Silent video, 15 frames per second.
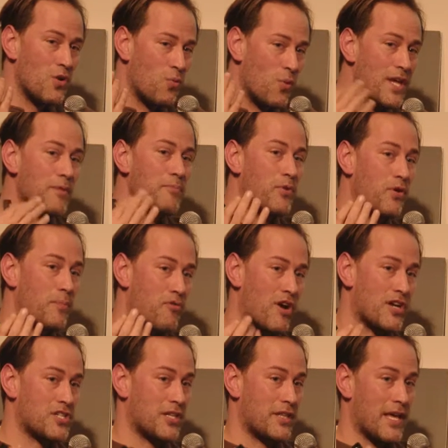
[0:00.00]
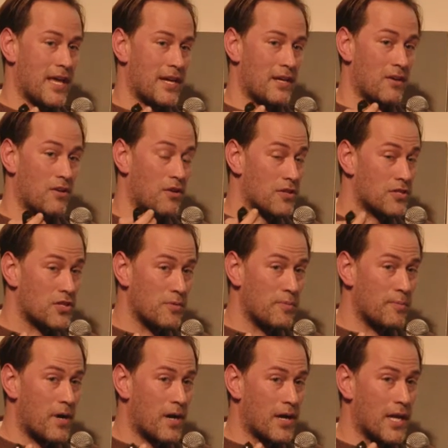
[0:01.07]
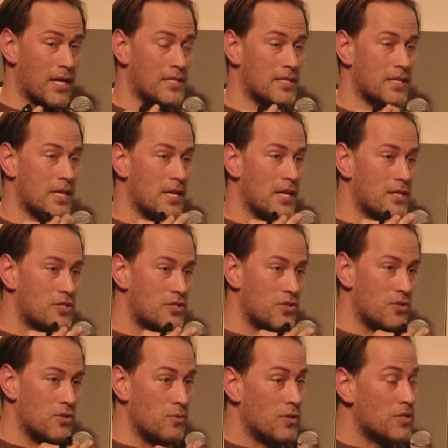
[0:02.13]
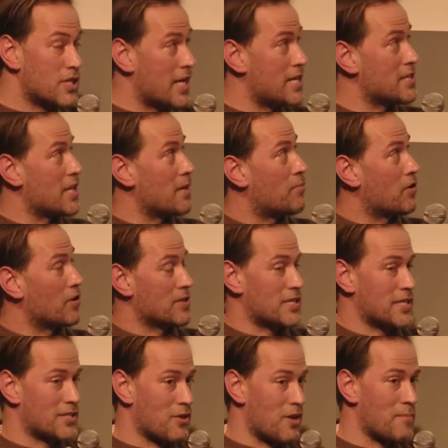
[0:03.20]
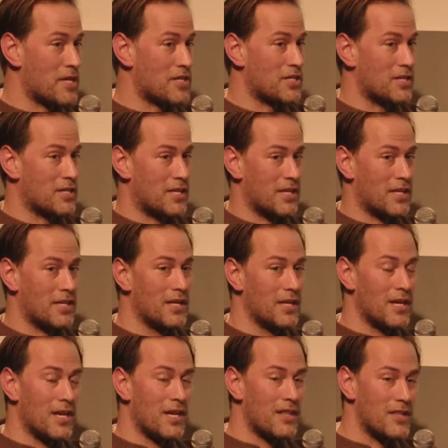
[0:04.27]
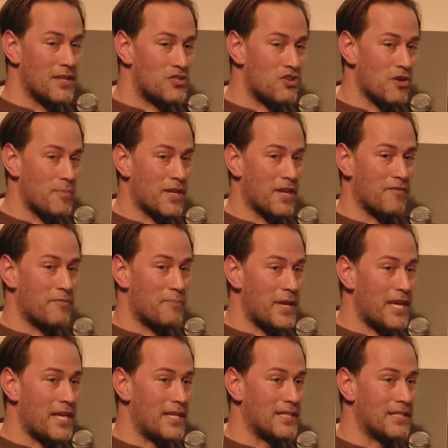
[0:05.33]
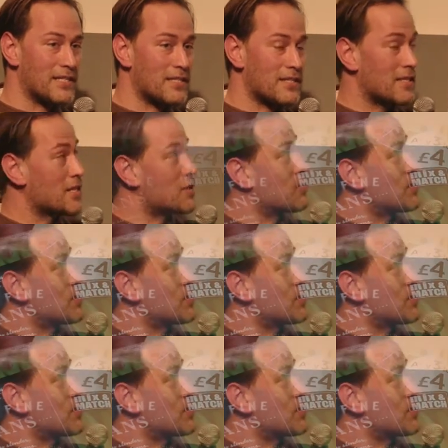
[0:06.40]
we can put pressure then on the supermarkets to change their policy. So I mentioned the, the trimming of beans. This